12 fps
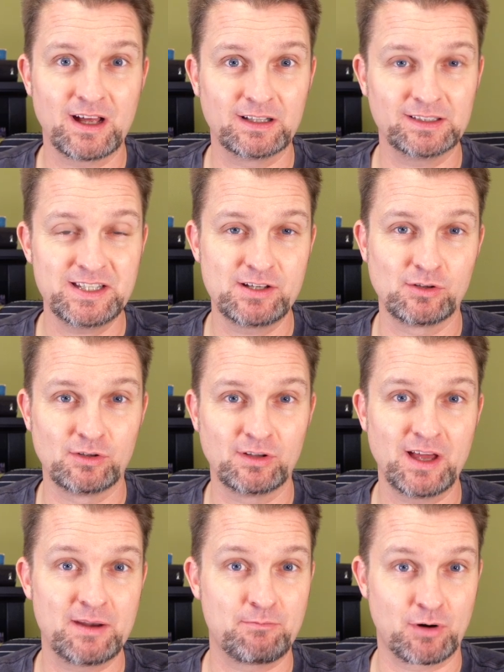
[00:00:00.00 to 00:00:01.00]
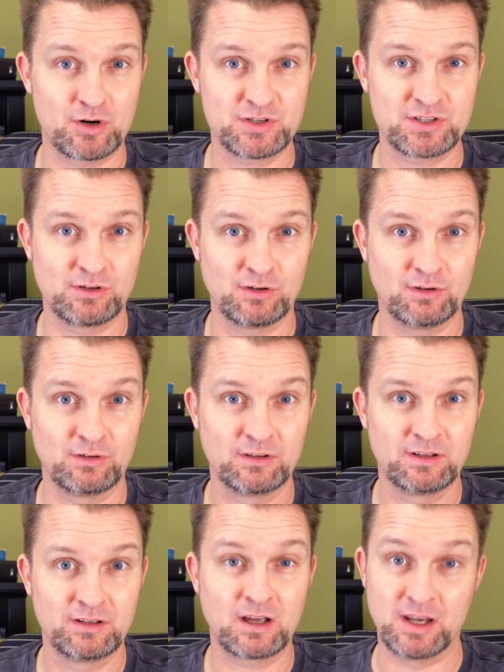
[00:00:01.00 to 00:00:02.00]
a legal and personal
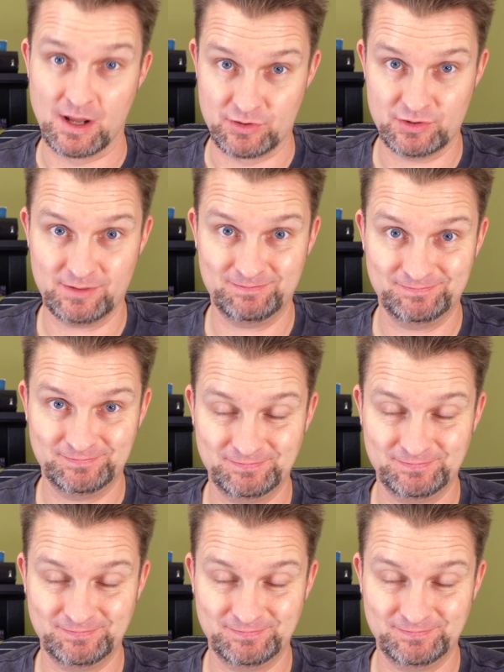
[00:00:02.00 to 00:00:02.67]
conundrum.